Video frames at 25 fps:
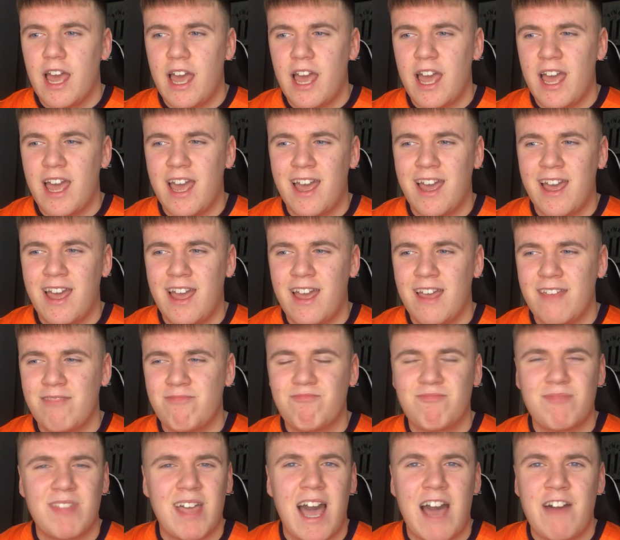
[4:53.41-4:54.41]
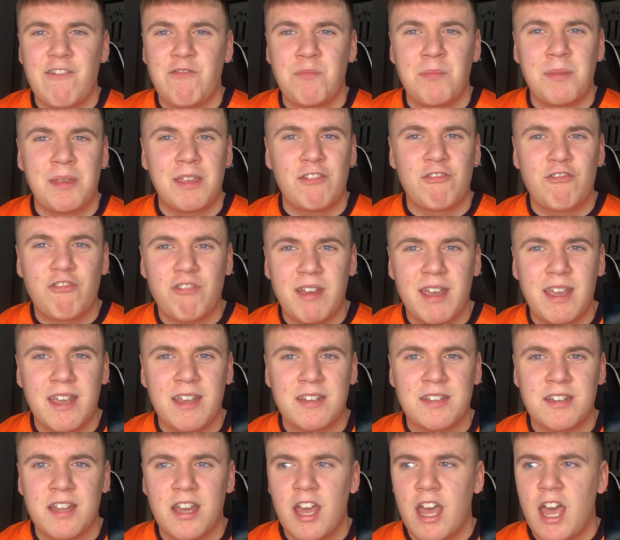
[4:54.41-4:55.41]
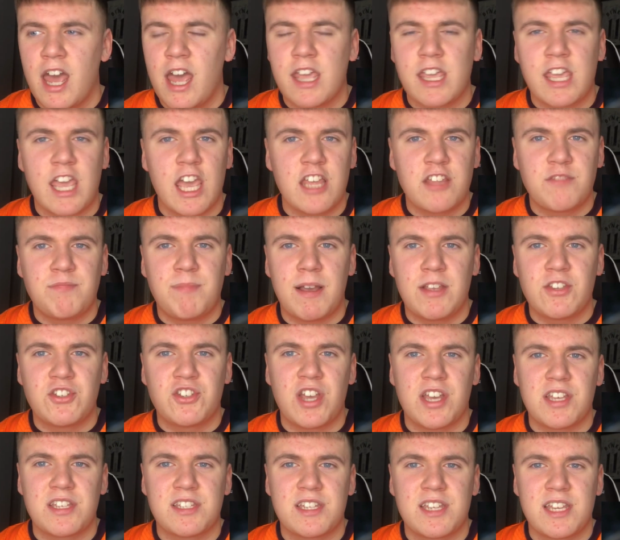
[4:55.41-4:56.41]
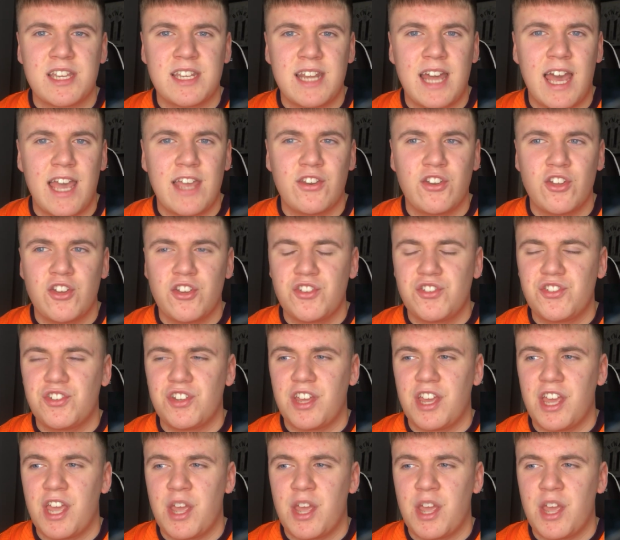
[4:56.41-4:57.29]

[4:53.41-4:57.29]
They haven't been great against Manchester United.